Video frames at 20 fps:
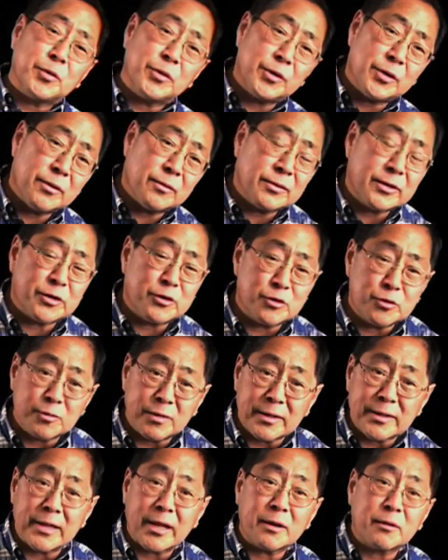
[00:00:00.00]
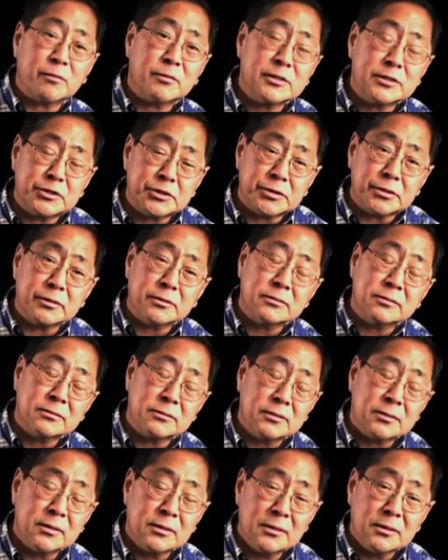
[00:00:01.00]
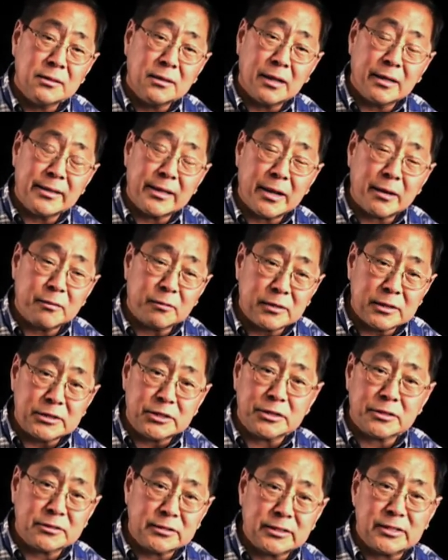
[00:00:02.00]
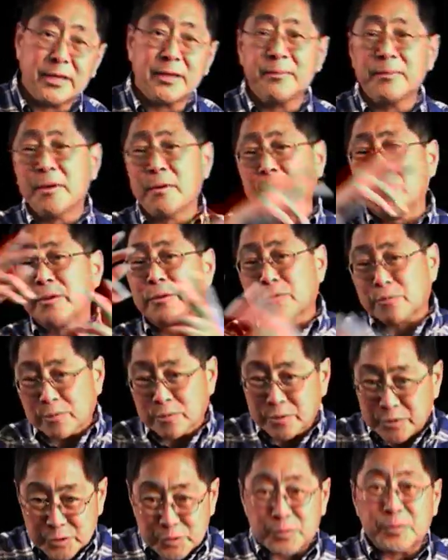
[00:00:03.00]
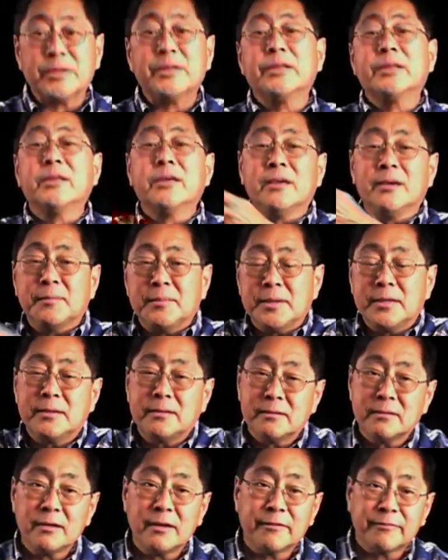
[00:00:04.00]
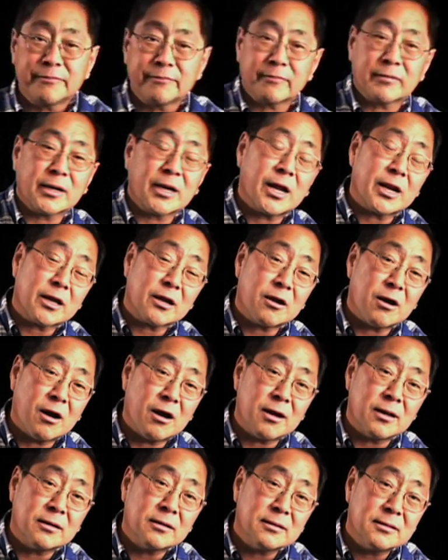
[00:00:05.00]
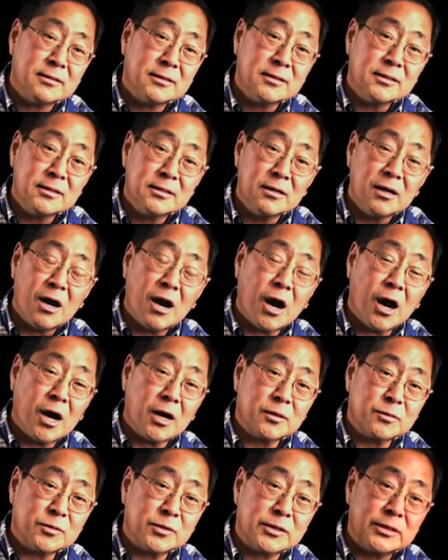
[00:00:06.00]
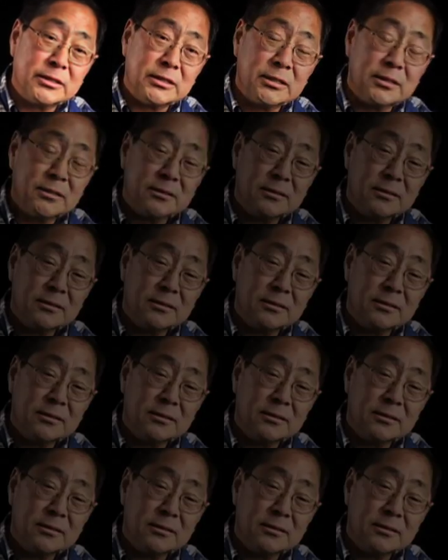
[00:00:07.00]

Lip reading: were the only two on that original team that went through the Schwinn team and have kind of gone onward.